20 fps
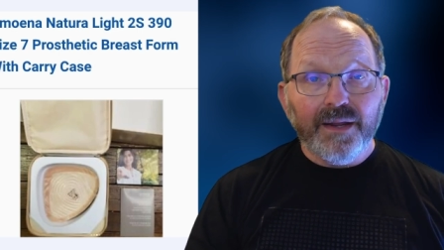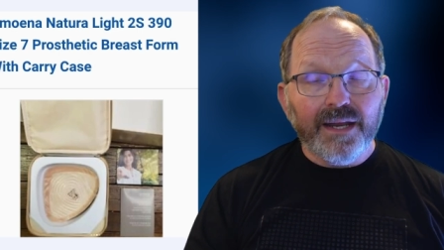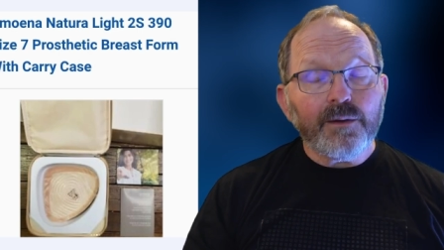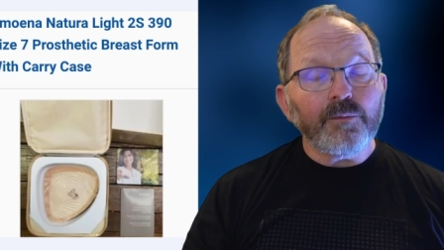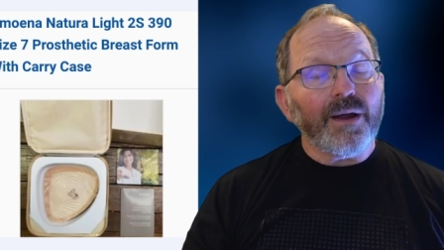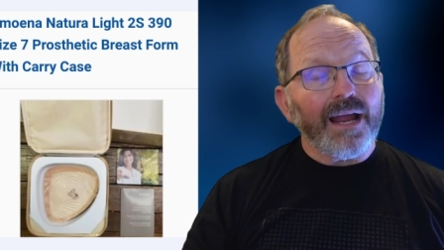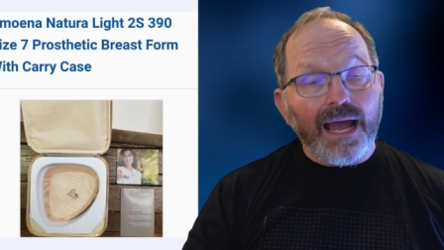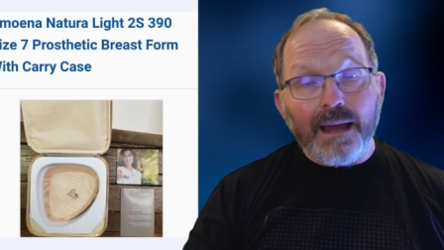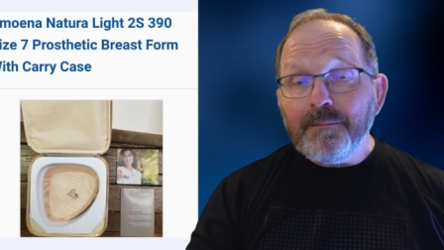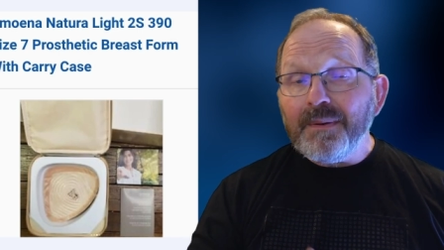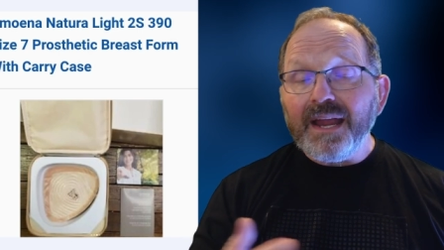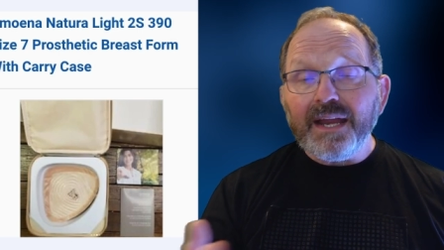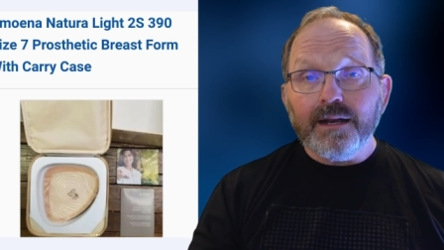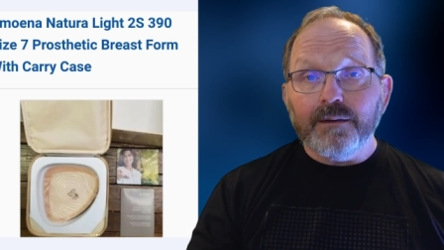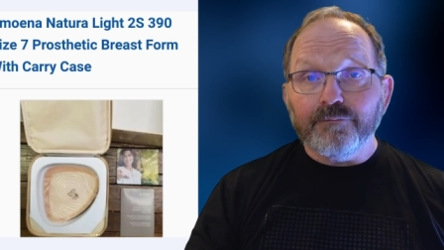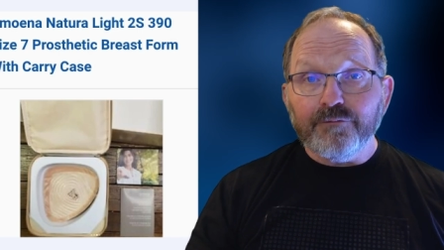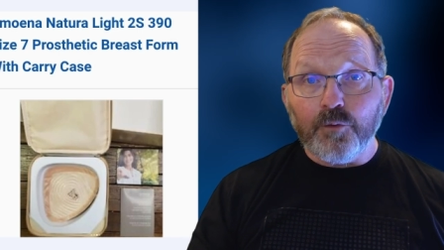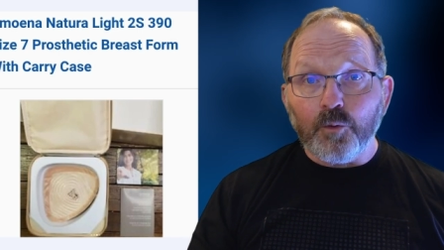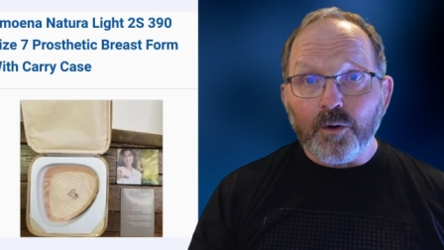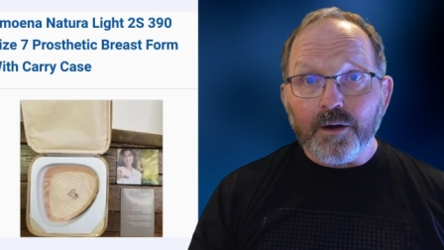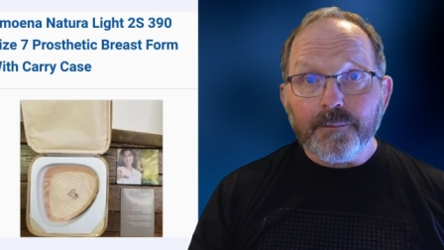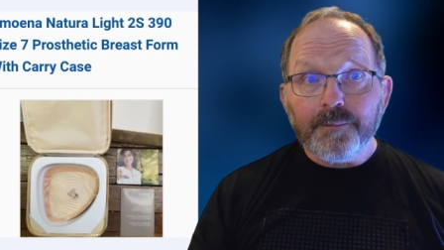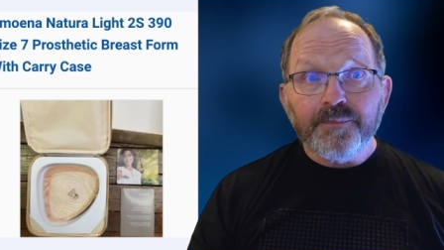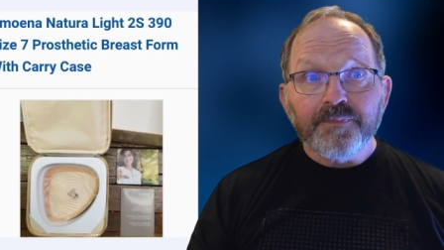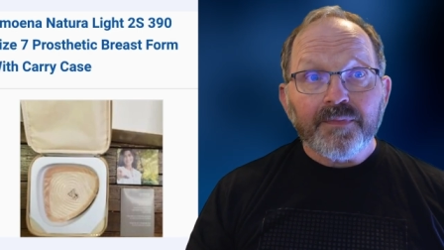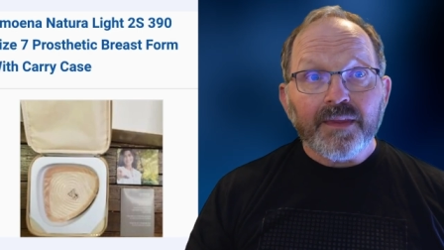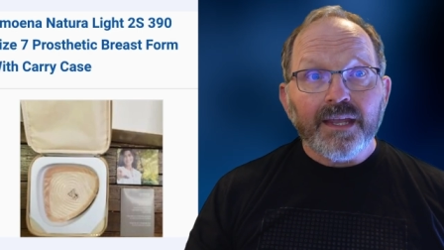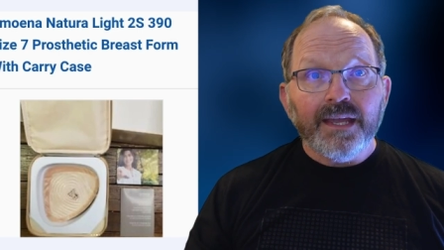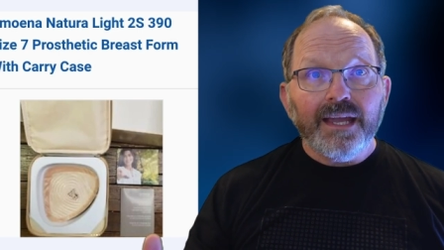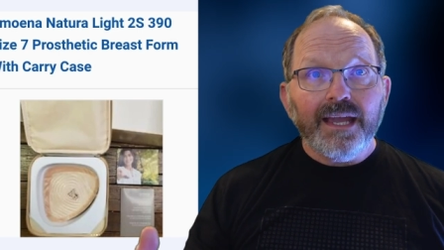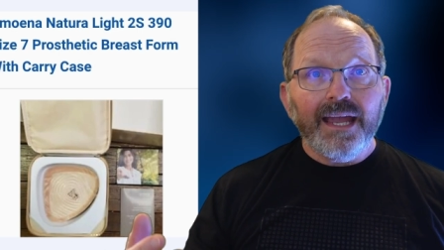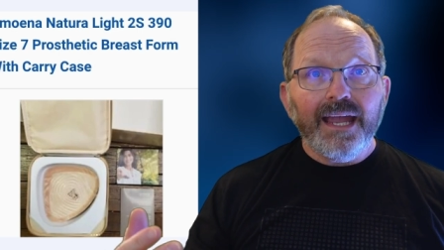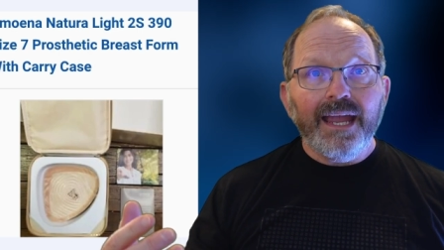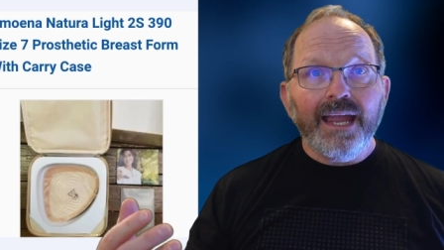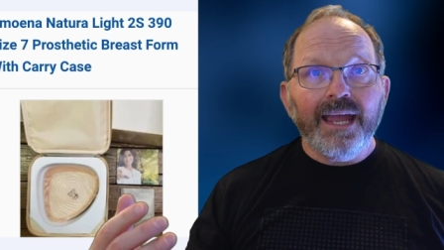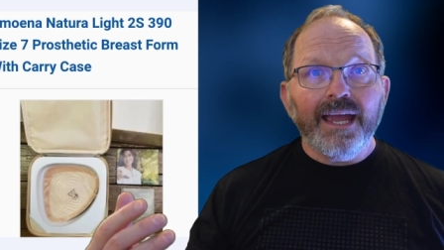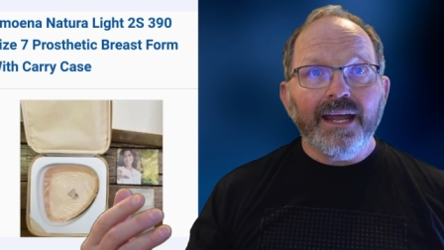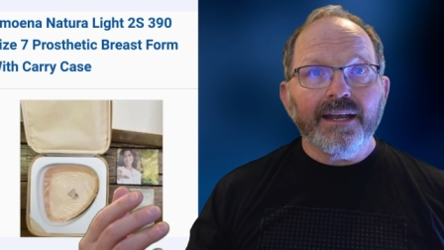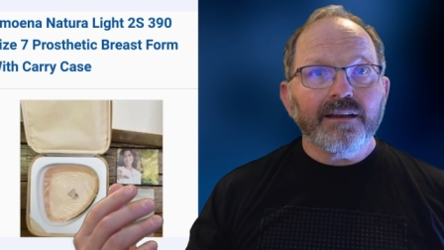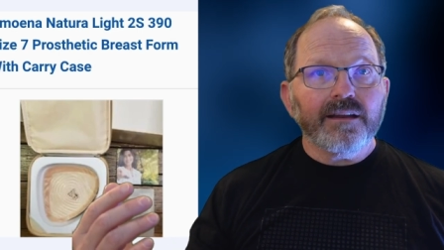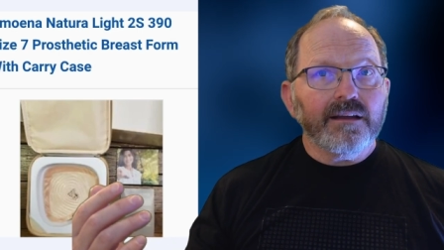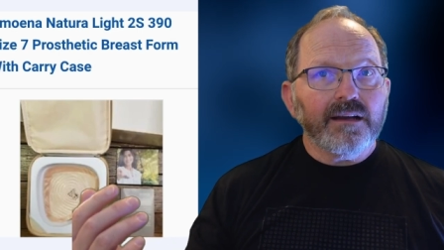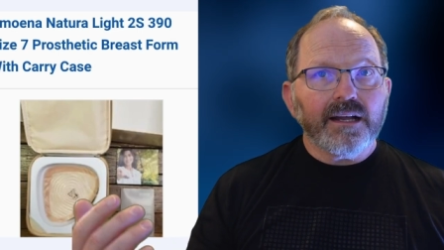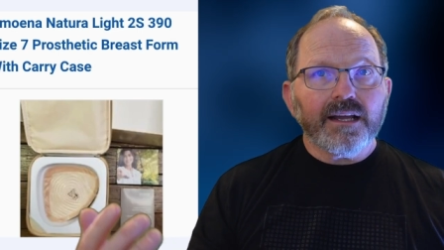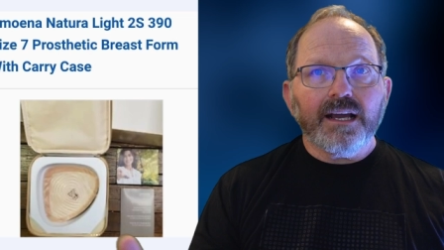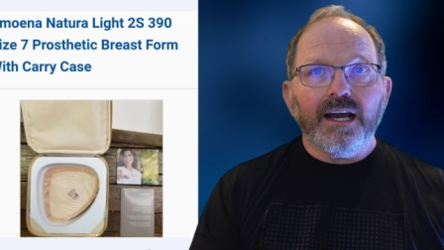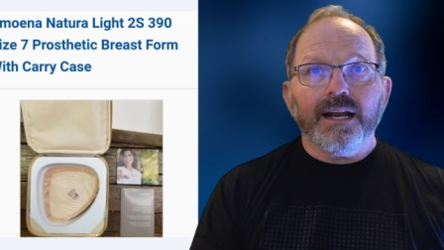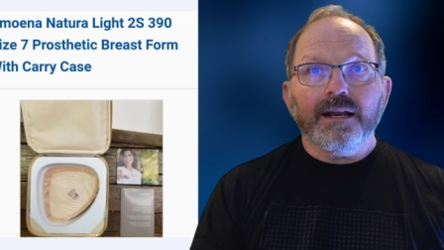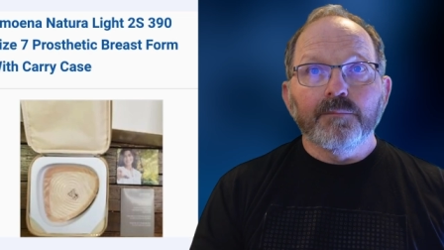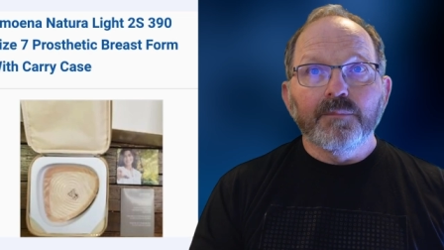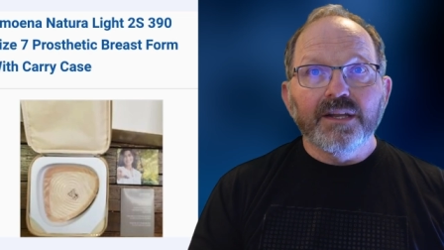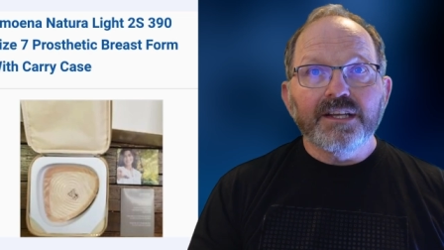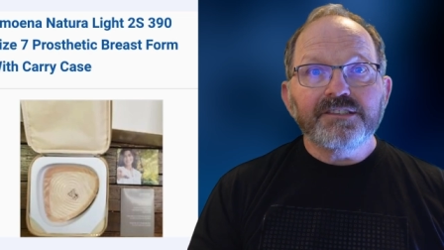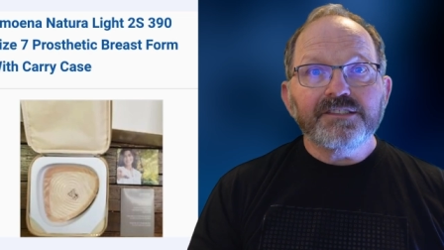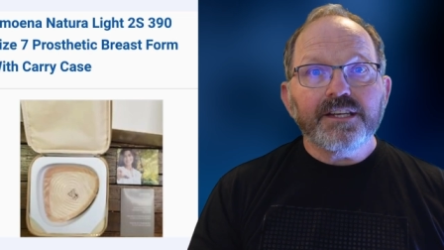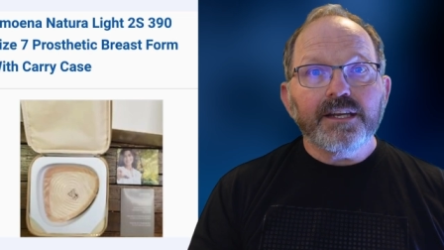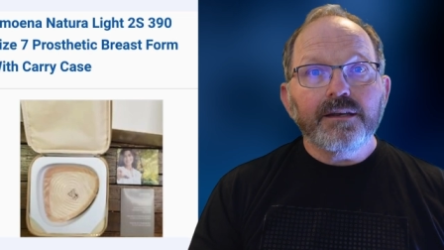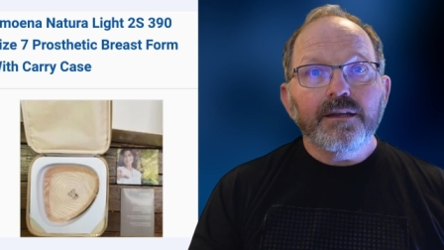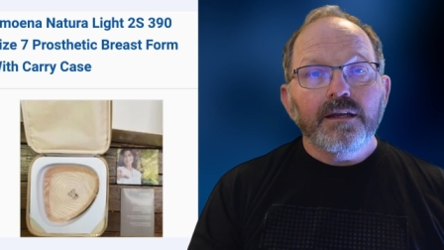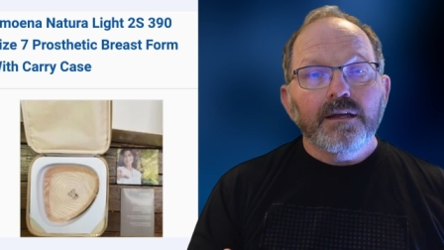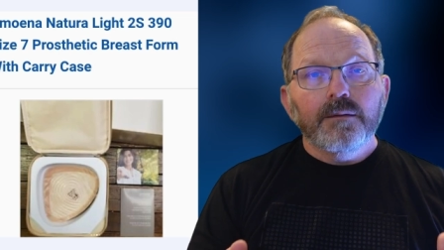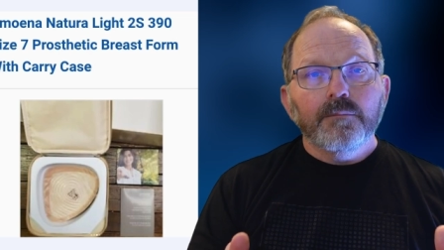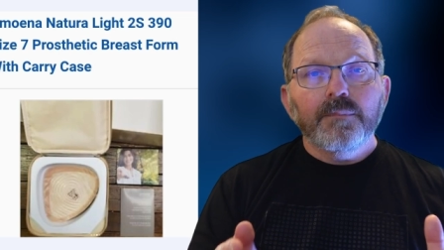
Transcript: Anyway, I paid up for them and got them listed,